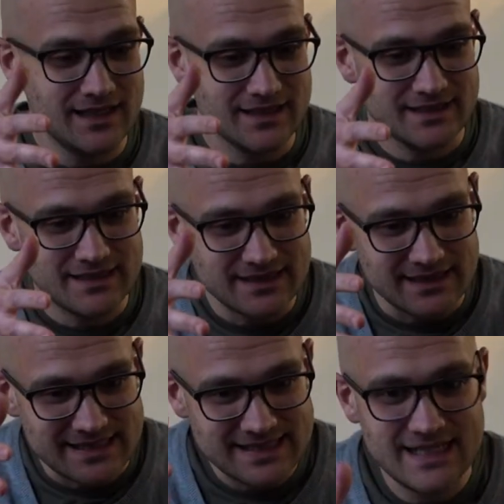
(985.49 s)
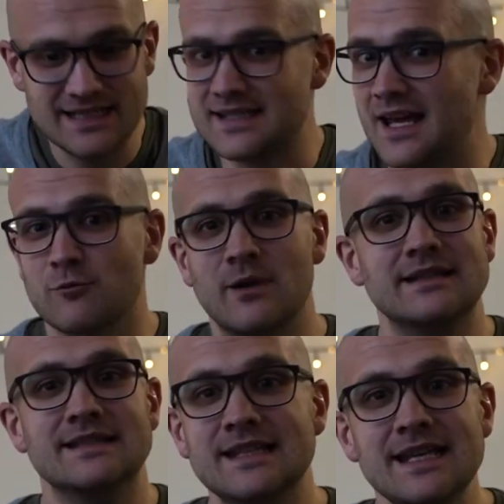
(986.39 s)
the sins that
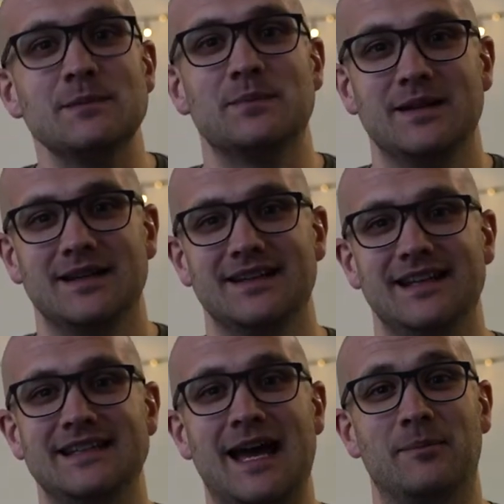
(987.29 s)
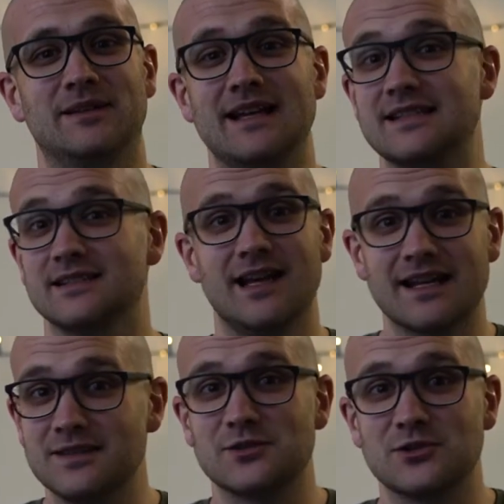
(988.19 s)
run deep in that place,
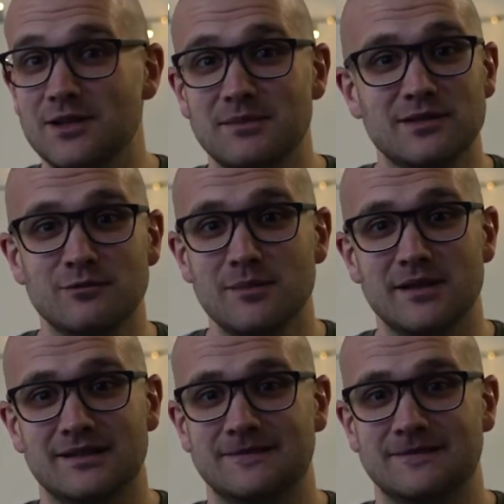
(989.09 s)
like the treatment of women.